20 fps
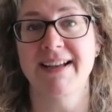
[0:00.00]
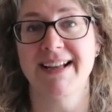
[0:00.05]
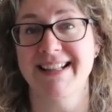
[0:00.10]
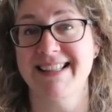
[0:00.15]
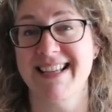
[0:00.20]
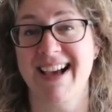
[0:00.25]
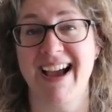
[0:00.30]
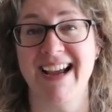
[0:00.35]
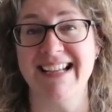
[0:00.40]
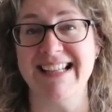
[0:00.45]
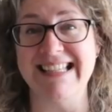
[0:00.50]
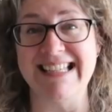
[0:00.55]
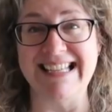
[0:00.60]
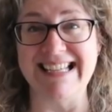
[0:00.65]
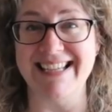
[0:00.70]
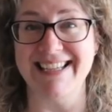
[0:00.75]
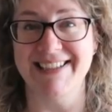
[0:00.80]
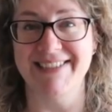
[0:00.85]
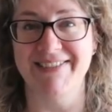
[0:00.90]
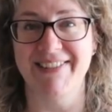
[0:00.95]
It's high
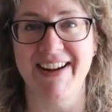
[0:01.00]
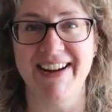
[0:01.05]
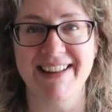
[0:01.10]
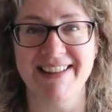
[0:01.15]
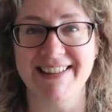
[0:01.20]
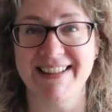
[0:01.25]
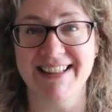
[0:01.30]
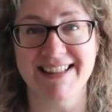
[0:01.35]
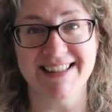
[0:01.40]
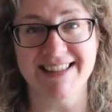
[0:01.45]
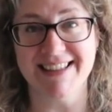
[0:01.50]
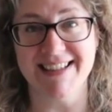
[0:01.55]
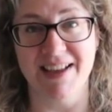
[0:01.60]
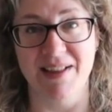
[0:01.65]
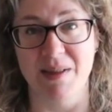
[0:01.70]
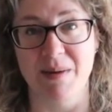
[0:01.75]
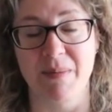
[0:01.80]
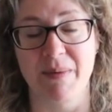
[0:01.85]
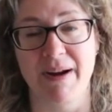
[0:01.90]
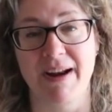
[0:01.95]
tea, right? Let's
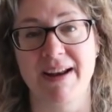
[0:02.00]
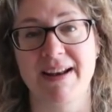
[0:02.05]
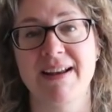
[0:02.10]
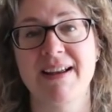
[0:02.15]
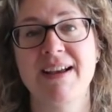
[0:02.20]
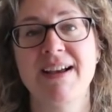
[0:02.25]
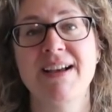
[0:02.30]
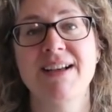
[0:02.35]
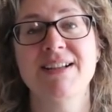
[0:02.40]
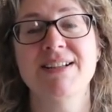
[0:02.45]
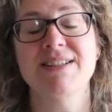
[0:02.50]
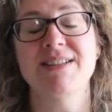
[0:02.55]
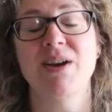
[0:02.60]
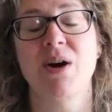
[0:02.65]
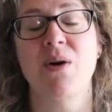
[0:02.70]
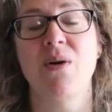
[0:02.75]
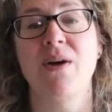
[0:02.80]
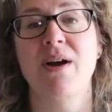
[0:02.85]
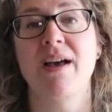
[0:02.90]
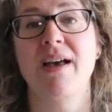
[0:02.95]
celebrate.
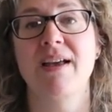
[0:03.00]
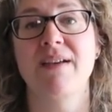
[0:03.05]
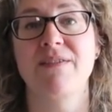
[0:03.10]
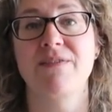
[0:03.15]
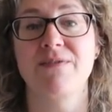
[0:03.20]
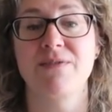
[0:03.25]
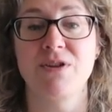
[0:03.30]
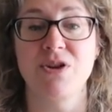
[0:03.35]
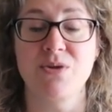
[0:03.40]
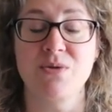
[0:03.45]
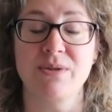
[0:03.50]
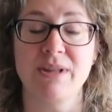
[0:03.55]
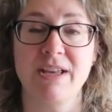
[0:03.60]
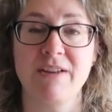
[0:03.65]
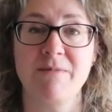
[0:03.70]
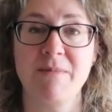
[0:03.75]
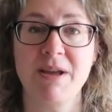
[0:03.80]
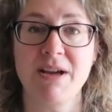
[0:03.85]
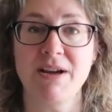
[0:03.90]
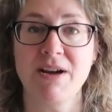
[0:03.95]
So if you
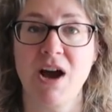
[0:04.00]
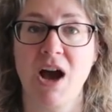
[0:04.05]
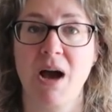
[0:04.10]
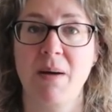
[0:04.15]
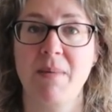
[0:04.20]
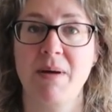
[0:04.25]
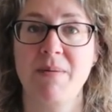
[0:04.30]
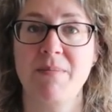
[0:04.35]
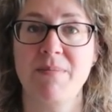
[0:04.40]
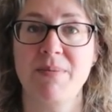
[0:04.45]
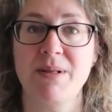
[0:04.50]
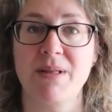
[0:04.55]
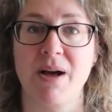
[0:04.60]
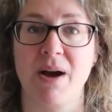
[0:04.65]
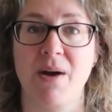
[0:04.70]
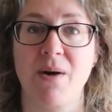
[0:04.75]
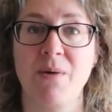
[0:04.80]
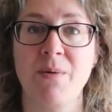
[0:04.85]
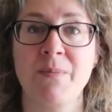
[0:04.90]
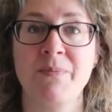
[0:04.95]
leave me a comment
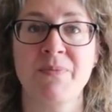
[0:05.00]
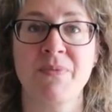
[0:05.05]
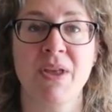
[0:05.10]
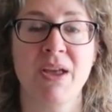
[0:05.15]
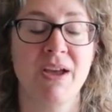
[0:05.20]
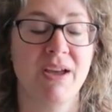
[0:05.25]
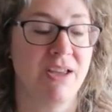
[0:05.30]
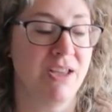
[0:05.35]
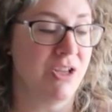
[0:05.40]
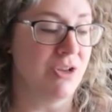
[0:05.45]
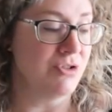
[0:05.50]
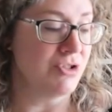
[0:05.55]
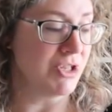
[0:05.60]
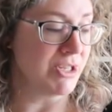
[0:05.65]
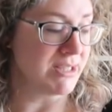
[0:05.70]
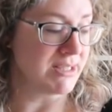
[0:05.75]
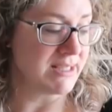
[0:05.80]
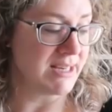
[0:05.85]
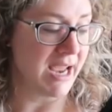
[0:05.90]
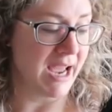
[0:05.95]
below, you
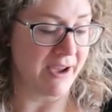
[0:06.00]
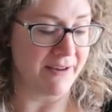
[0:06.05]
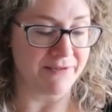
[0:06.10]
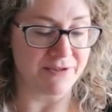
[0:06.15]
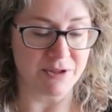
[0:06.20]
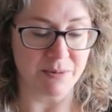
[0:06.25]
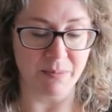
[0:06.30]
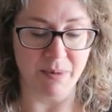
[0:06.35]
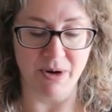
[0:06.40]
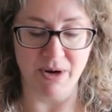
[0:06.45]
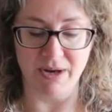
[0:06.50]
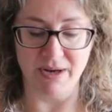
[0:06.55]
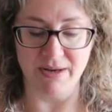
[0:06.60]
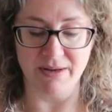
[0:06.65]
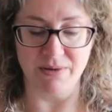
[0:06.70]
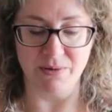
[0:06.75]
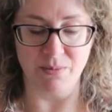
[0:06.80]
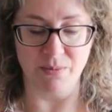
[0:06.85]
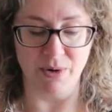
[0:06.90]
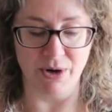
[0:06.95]
just have to put
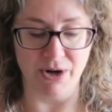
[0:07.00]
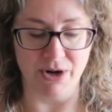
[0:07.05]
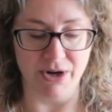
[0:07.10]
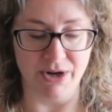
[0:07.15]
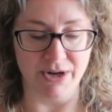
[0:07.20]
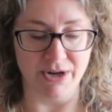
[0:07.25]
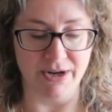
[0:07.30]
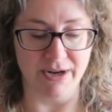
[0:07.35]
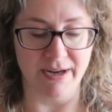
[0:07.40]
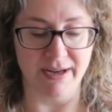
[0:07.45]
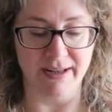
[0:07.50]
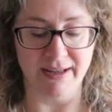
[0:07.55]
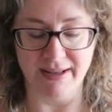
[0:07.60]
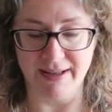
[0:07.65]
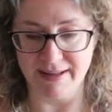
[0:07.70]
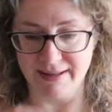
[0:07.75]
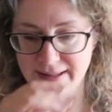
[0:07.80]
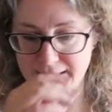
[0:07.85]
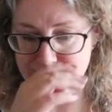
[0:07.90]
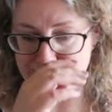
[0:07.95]
the word,
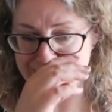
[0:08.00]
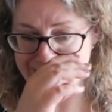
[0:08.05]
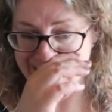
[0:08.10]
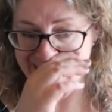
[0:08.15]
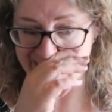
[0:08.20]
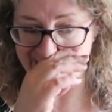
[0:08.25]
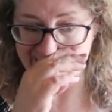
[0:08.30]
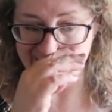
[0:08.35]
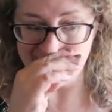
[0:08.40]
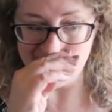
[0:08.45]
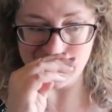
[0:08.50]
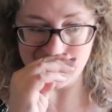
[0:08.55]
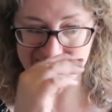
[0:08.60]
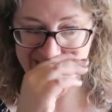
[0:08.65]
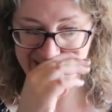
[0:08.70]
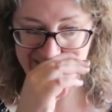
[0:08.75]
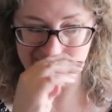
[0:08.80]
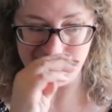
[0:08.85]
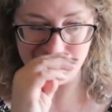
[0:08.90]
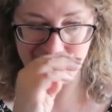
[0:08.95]
let's see, what
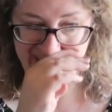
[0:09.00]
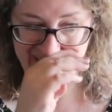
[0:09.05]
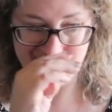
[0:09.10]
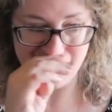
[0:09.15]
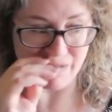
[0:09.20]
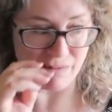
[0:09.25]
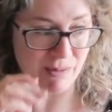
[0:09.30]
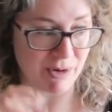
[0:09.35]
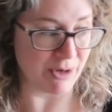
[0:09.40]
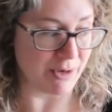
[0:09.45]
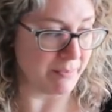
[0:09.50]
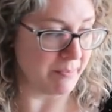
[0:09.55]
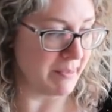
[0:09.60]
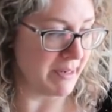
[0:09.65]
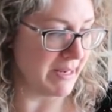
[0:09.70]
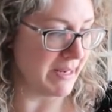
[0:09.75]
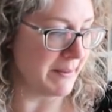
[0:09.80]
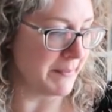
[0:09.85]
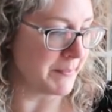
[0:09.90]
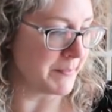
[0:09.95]
should we make the word
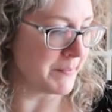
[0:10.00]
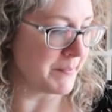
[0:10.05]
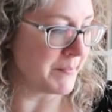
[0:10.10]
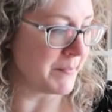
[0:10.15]
be?